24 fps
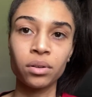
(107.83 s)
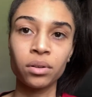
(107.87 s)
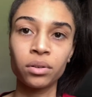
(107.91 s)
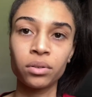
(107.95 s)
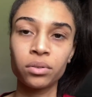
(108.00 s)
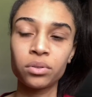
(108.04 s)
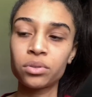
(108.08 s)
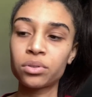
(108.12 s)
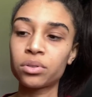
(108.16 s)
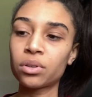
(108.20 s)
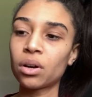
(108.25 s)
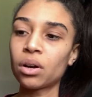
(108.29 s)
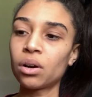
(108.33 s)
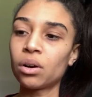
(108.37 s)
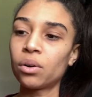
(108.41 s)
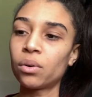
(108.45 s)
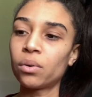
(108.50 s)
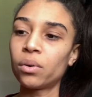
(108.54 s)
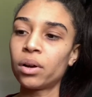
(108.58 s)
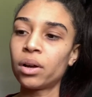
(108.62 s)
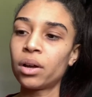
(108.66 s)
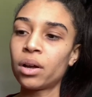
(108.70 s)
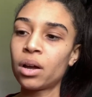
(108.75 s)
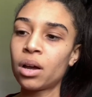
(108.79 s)

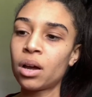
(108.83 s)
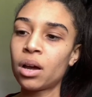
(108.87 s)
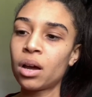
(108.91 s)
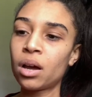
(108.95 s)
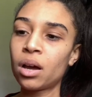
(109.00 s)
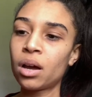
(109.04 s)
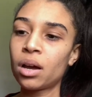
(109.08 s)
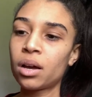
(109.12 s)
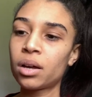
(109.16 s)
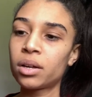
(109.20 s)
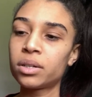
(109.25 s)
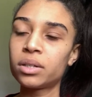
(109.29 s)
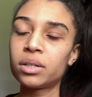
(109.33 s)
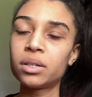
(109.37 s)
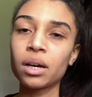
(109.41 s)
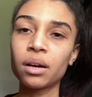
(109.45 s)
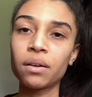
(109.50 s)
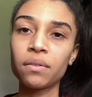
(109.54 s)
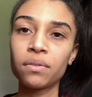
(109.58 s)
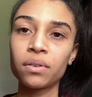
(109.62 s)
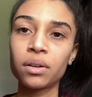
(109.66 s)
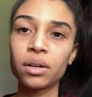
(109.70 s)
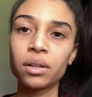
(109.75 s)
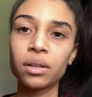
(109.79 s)
So
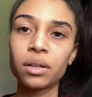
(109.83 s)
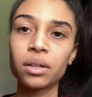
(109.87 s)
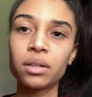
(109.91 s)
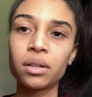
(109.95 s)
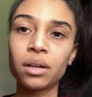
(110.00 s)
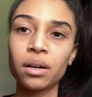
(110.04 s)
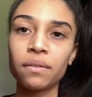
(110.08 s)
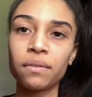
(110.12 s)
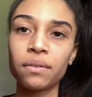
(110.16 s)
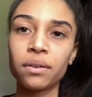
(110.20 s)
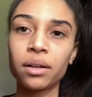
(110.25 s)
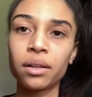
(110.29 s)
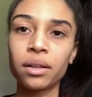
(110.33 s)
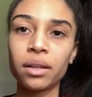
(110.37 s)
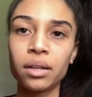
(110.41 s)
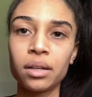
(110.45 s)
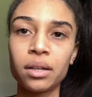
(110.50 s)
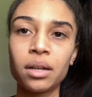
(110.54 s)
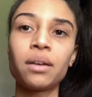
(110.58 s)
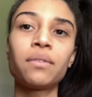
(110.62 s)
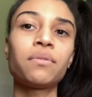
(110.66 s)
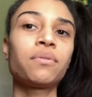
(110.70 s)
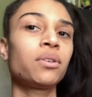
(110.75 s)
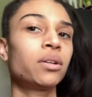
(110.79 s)

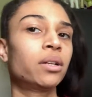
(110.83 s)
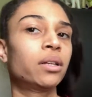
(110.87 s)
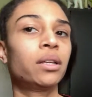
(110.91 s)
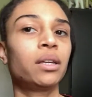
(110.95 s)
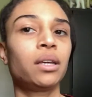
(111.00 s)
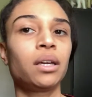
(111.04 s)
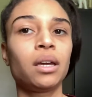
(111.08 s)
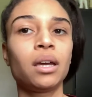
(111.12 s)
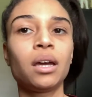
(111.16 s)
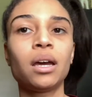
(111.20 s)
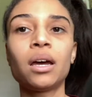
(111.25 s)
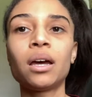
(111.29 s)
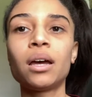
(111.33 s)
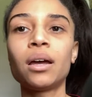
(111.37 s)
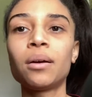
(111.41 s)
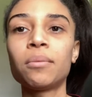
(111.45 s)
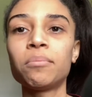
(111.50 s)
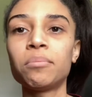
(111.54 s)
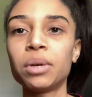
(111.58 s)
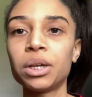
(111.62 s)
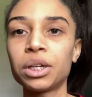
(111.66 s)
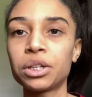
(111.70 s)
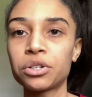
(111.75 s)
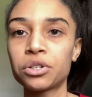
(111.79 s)
definitely
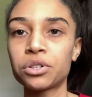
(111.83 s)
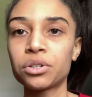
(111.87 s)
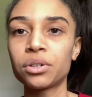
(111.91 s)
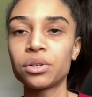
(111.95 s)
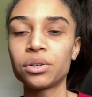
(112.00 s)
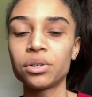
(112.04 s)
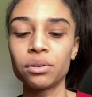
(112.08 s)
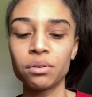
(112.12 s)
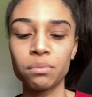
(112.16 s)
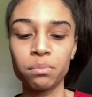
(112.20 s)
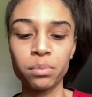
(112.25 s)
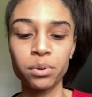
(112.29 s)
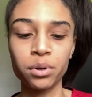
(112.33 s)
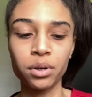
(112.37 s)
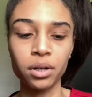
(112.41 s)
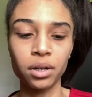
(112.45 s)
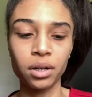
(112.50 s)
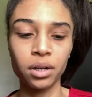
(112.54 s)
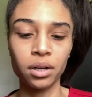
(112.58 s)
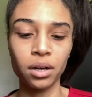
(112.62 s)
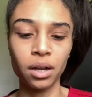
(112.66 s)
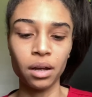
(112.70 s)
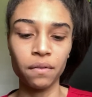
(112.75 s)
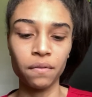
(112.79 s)
make sure you're putting
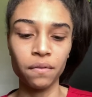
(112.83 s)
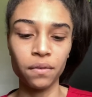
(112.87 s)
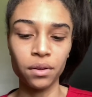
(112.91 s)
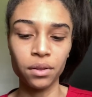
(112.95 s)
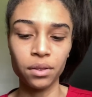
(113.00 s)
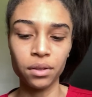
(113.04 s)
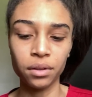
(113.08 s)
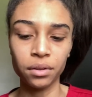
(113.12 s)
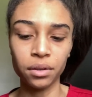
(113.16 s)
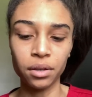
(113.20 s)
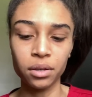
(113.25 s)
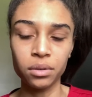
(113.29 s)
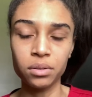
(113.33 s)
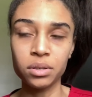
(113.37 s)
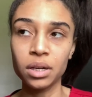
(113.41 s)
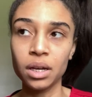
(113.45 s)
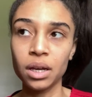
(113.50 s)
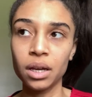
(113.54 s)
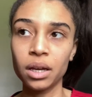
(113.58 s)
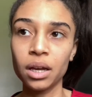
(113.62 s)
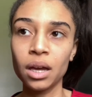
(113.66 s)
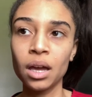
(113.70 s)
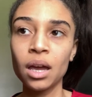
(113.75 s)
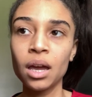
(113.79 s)
in everything that you
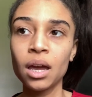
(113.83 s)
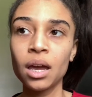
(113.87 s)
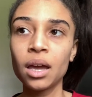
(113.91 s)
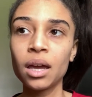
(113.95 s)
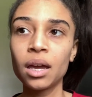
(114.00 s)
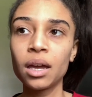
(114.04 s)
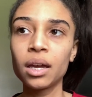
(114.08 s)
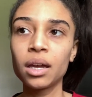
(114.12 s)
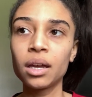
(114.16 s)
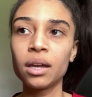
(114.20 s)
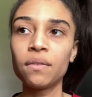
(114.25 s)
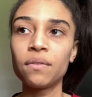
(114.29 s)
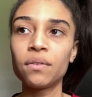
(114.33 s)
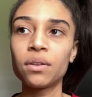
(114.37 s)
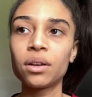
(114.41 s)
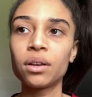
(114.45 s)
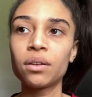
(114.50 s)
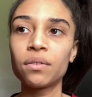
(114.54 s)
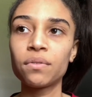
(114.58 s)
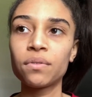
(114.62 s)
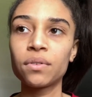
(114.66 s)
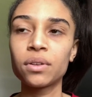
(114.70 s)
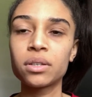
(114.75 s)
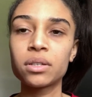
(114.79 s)
take, even
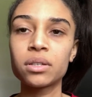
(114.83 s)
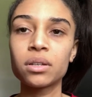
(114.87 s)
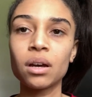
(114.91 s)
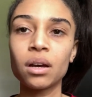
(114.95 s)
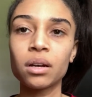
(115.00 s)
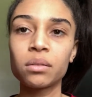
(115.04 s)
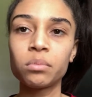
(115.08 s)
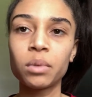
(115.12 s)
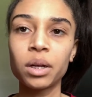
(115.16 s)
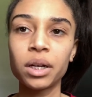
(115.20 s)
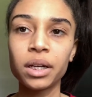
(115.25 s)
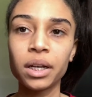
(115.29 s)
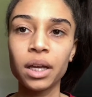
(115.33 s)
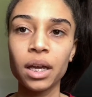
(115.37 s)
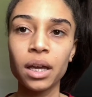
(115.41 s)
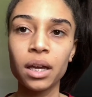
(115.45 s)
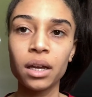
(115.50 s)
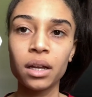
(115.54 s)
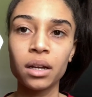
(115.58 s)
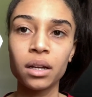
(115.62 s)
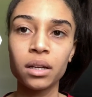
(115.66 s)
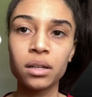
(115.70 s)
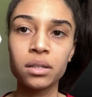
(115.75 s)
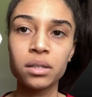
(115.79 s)
if it's
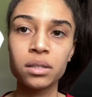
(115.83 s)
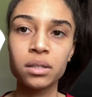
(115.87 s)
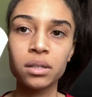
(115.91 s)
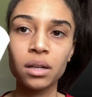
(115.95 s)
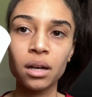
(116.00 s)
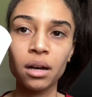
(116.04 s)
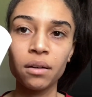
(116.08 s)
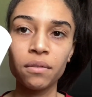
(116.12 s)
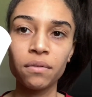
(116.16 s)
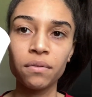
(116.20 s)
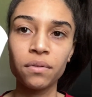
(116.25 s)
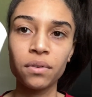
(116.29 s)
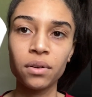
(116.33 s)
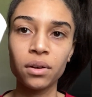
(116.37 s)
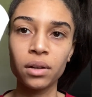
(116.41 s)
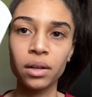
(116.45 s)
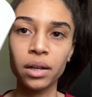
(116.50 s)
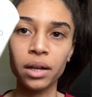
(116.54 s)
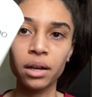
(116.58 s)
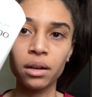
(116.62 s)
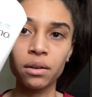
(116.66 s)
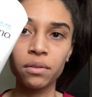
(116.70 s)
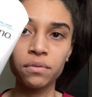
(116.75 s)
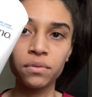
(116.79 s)
non-medicated stuff
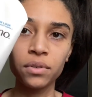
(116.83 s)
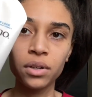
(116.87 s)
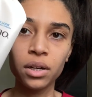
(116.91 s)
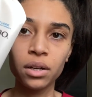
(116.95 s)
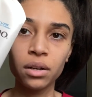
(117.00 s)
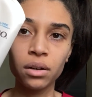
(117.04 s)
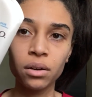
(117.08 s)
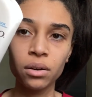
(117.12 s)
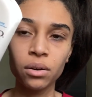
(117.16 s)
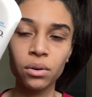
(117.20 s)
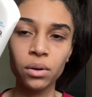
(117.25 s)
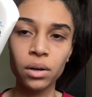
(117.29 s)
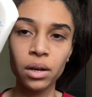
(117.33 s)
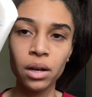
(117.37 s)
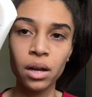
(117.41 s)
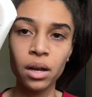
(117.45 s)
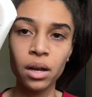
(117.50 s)
like Aveeno.